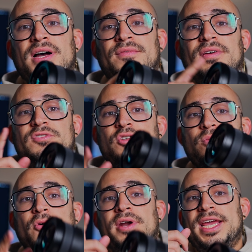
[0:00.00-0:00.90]

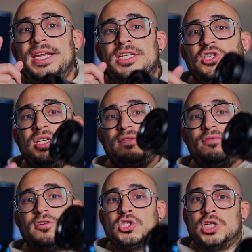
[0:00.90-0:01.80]
f2.8 GM
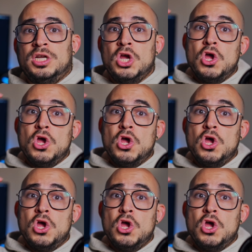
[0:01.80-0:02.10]
version